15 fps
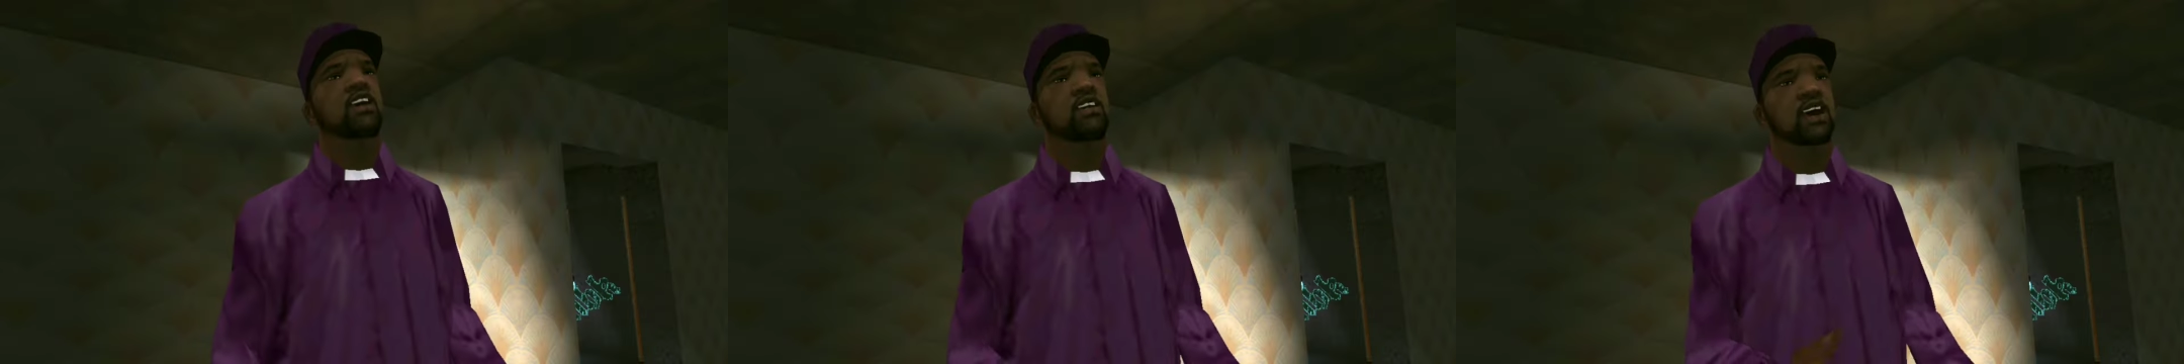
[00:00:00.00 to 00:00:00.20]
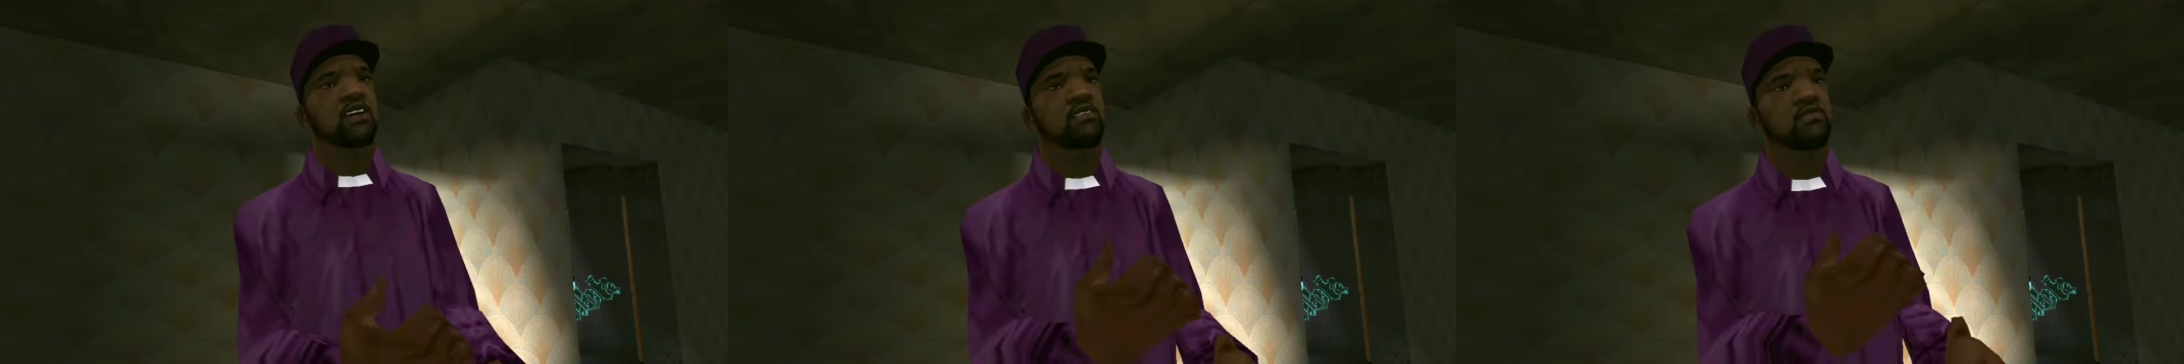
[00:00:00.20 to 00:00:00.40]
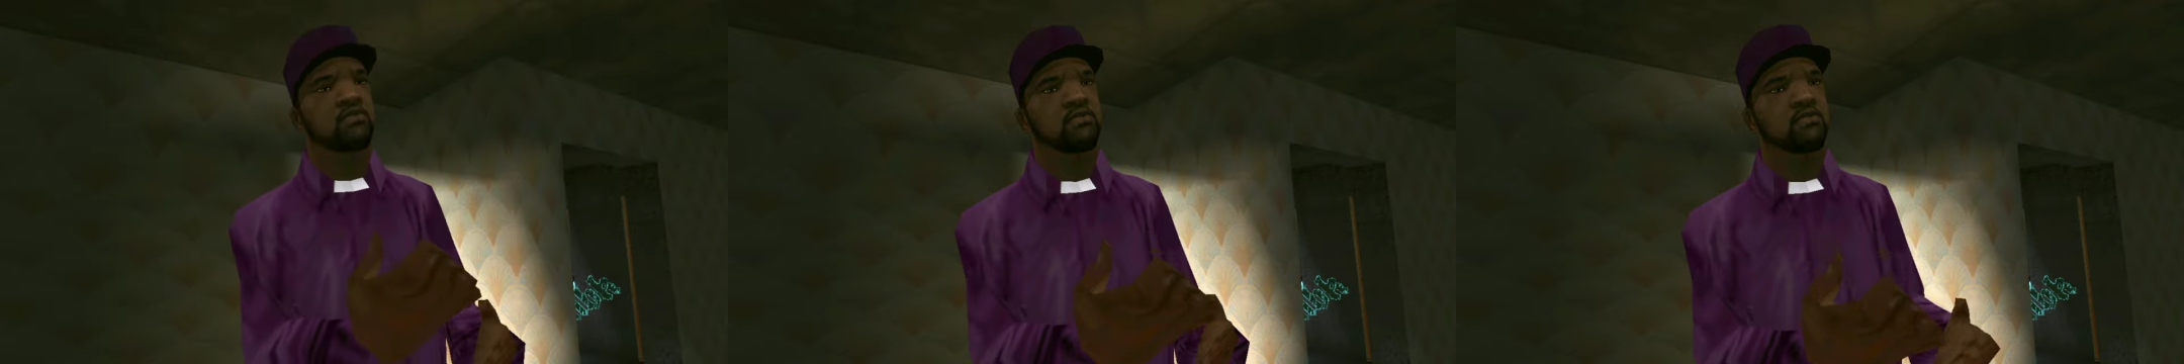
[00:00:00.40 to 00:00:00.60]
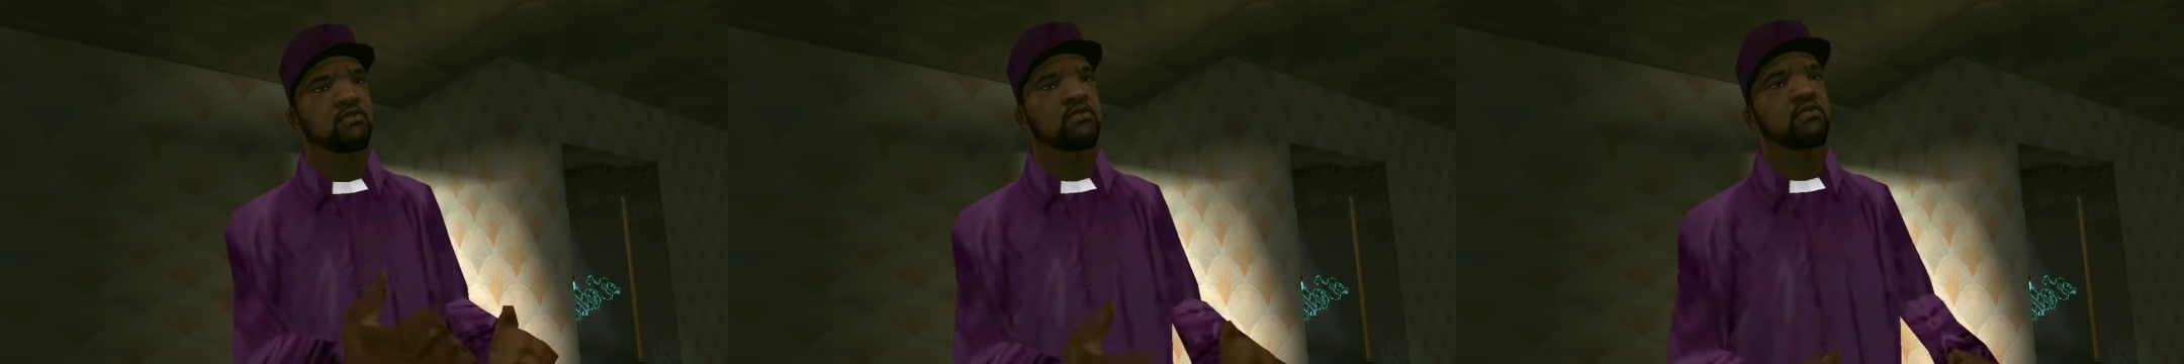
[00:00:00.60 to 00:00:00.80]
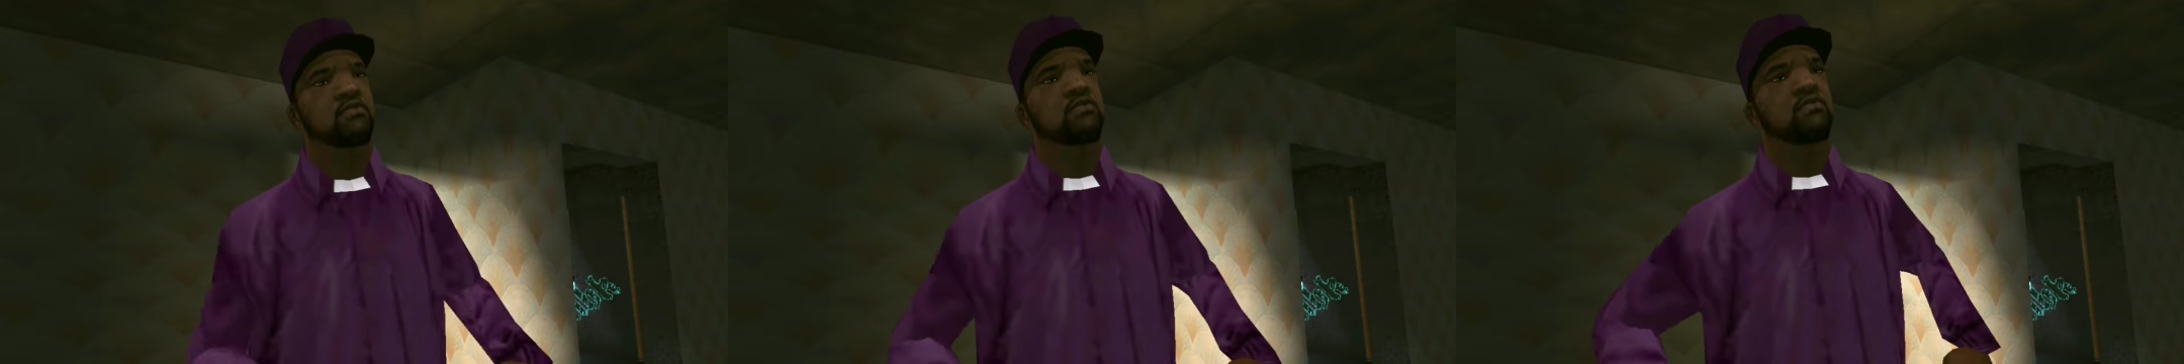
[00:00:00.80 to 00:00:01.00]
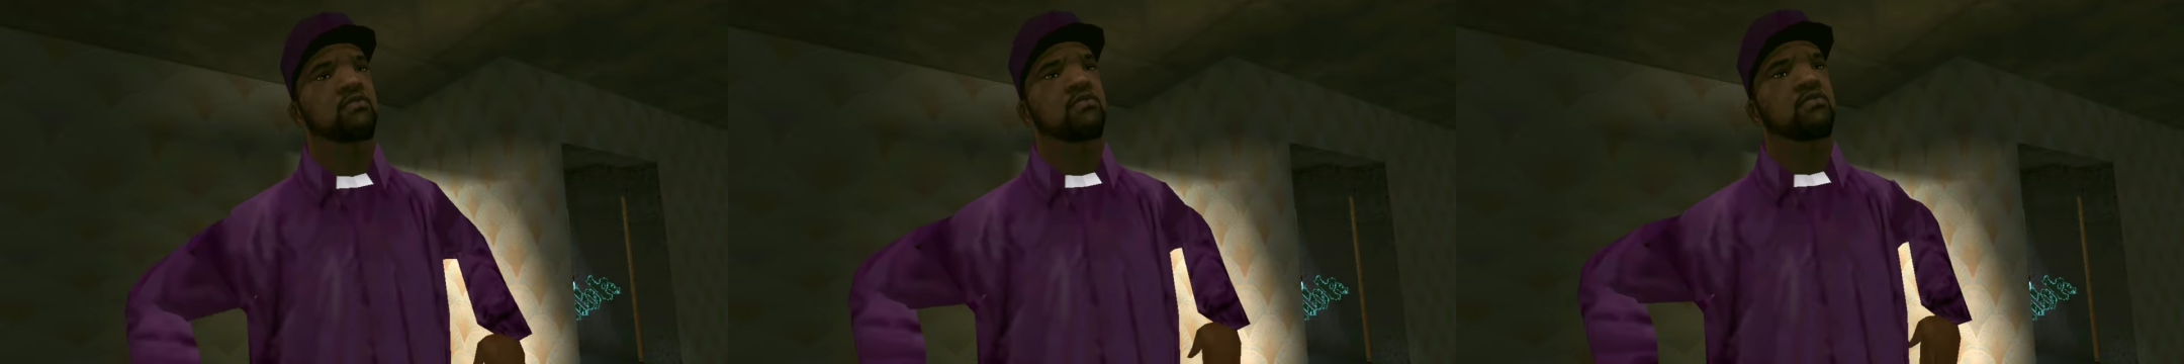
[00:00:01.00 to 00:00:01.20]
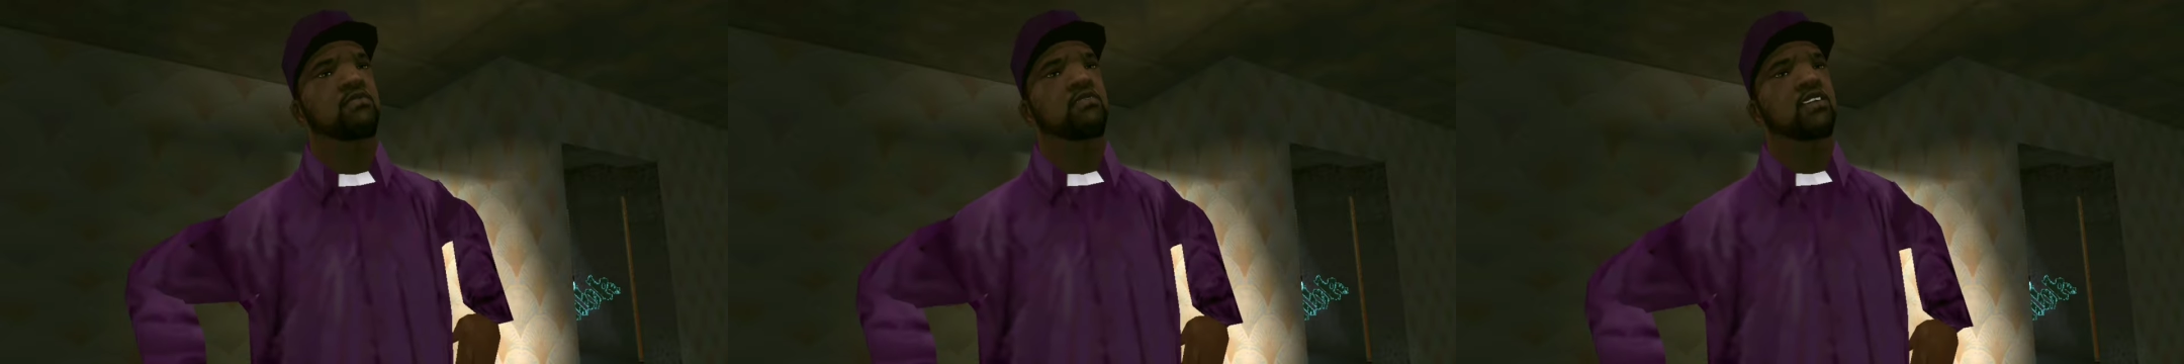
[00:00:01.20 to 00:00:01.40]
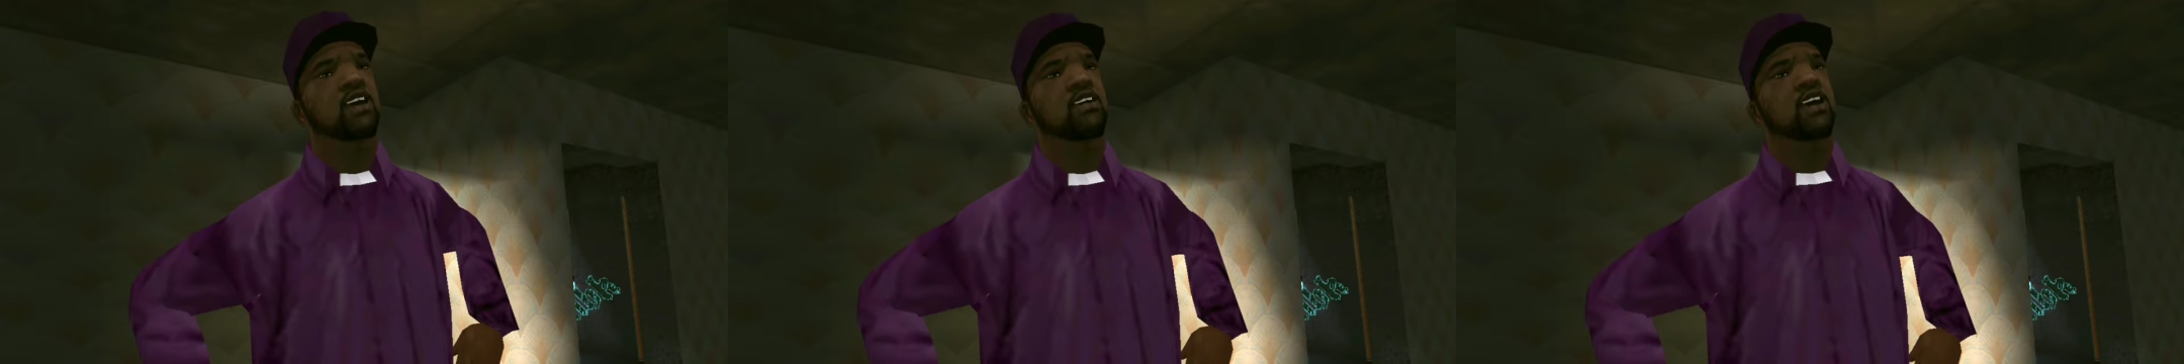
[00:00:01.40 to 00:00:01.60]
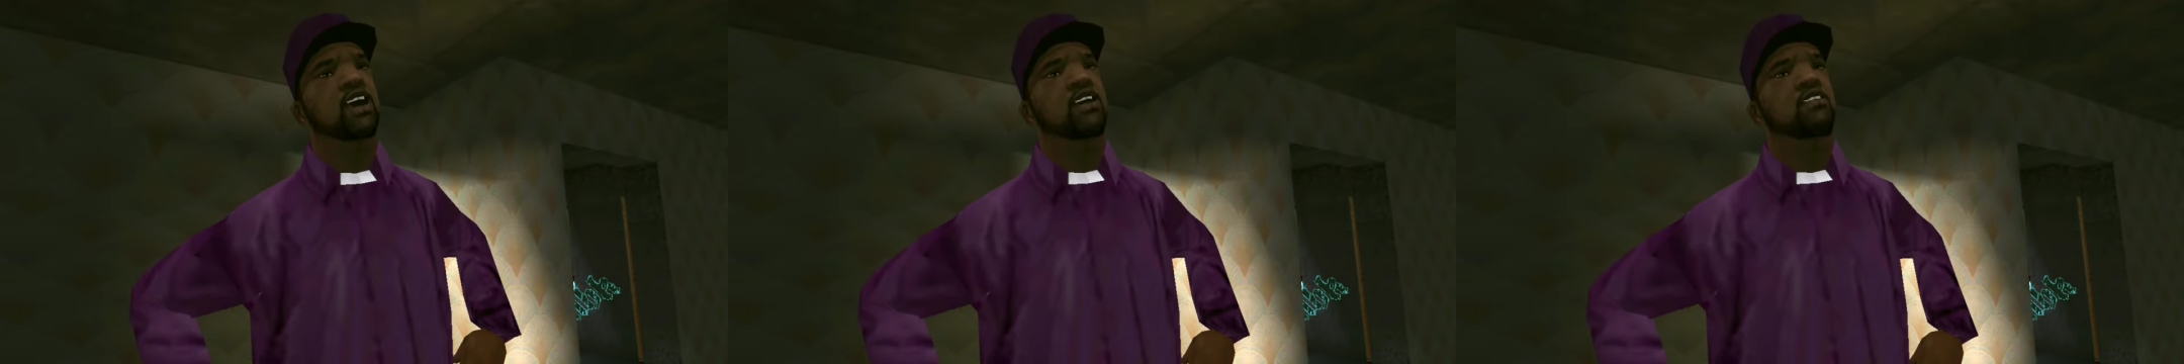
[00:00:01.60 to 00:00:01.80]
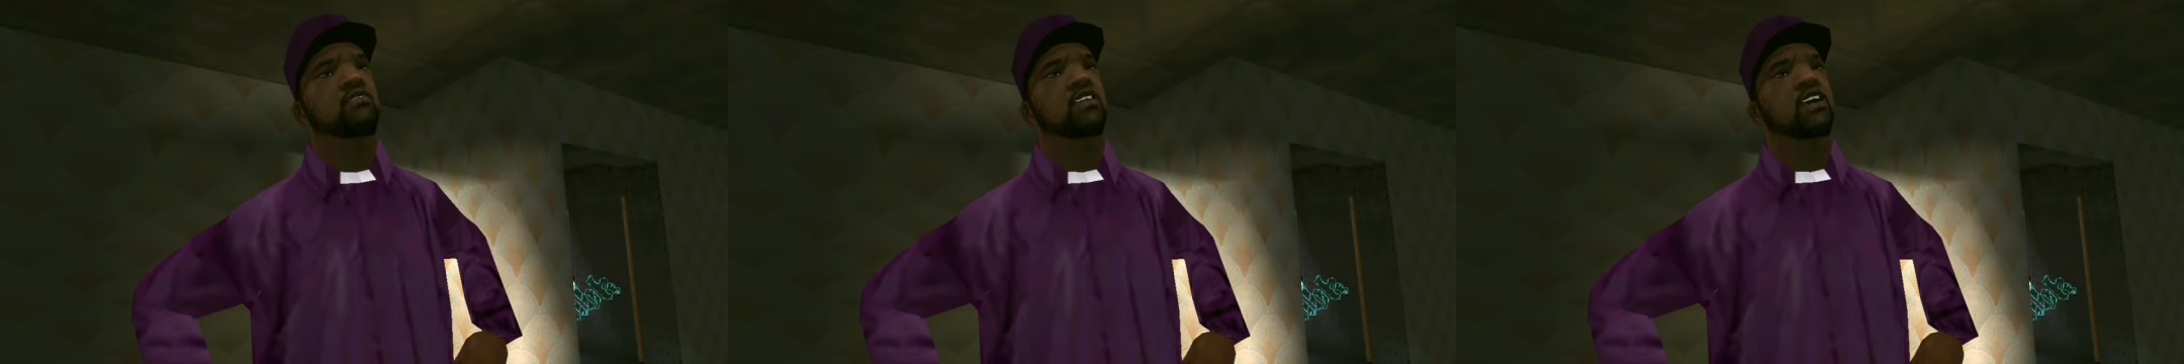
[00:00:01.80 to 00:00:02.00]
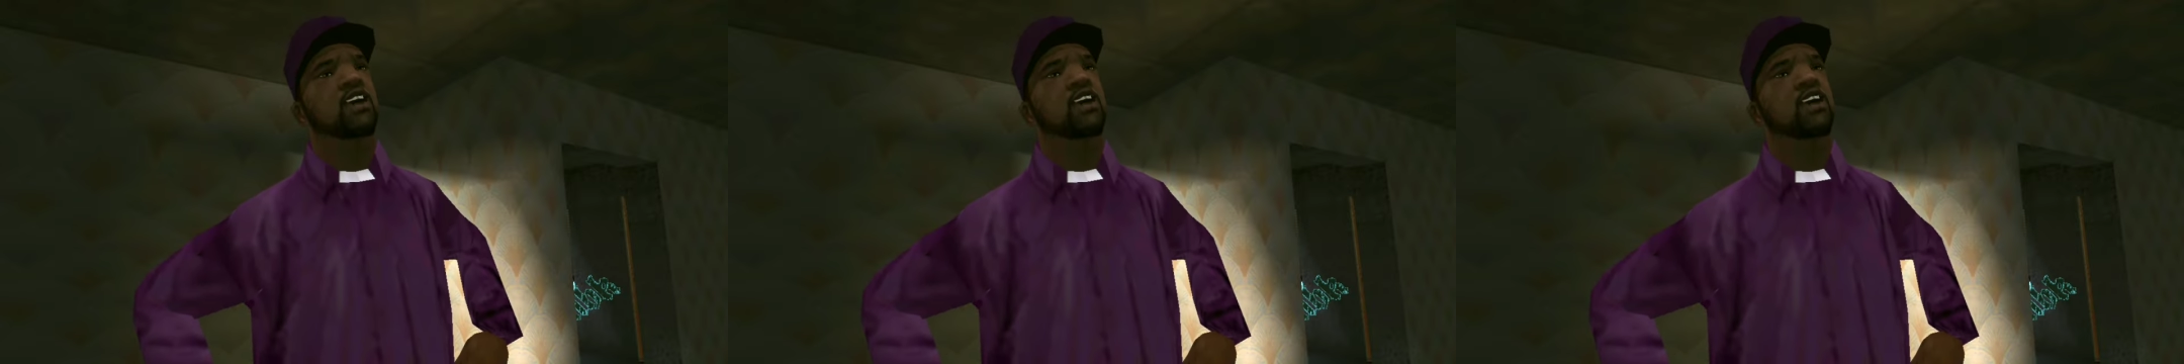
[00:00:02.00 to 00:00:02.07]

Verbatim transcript: you, sucker. Show me that you